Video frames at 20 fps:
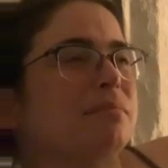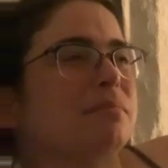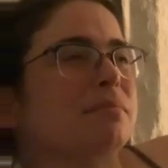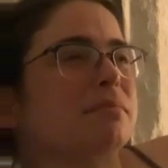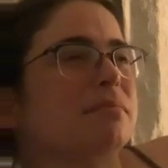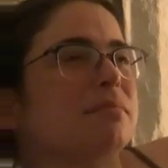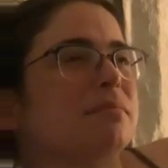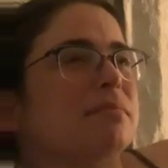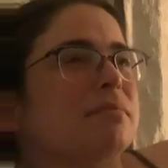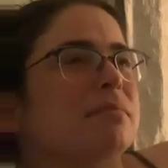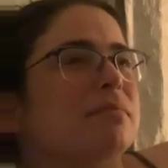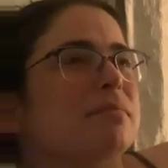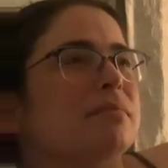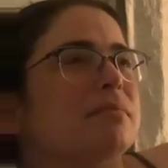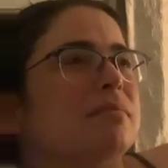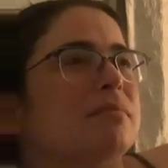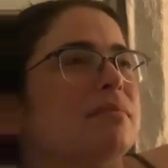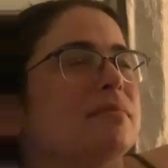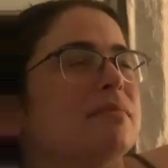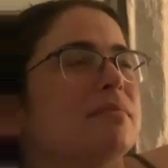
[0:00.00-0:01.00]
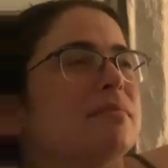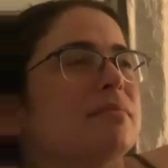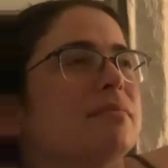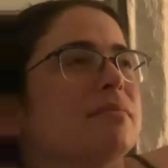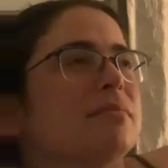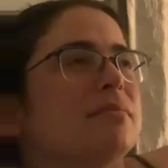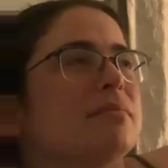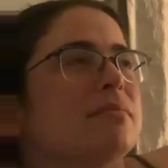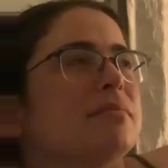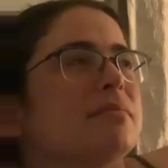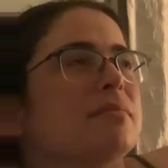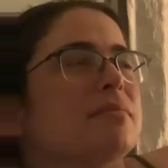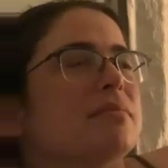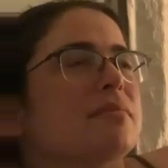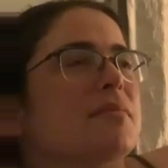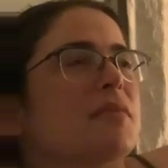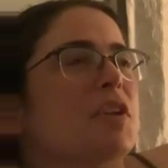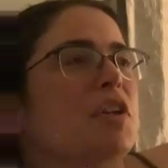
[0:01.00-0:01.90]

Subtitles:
Nothing is said.